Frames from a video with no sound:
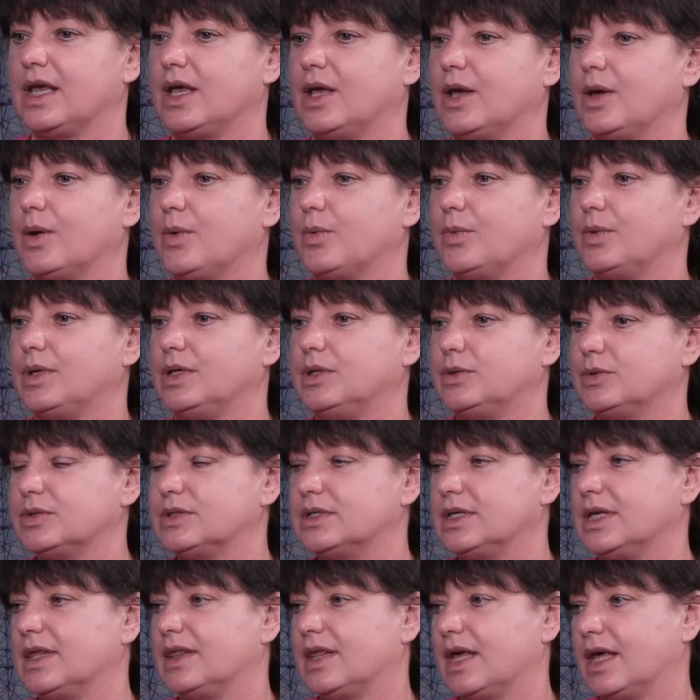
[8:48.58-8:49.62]
We do
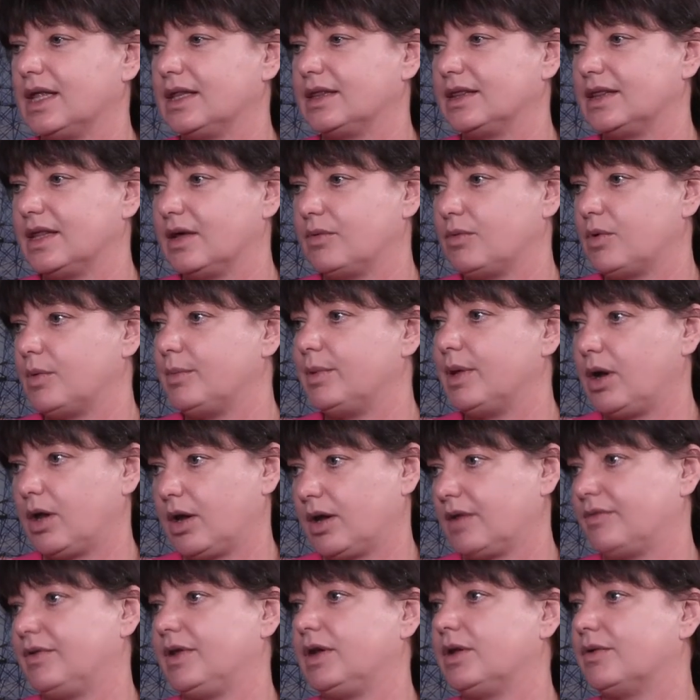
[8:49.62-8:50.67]
see that there will be a lot
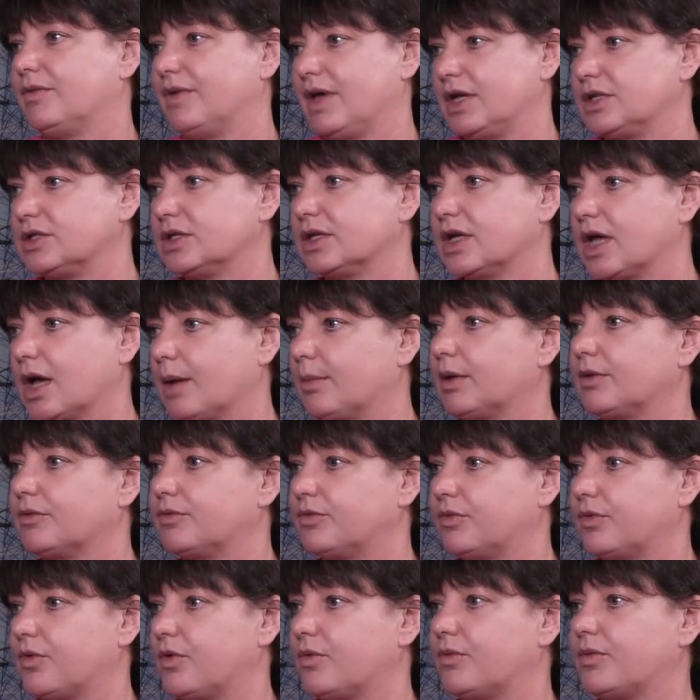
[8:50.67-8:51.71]
of innovation coming
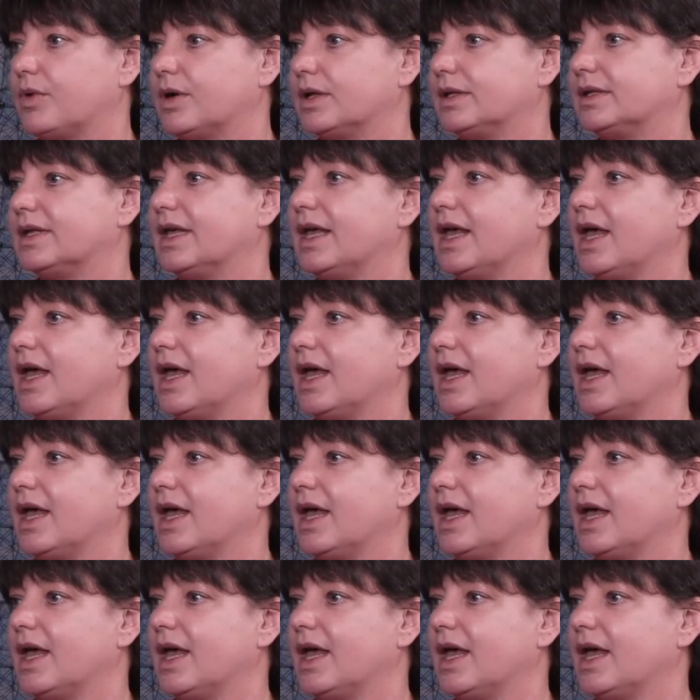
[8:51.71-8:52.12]
forward.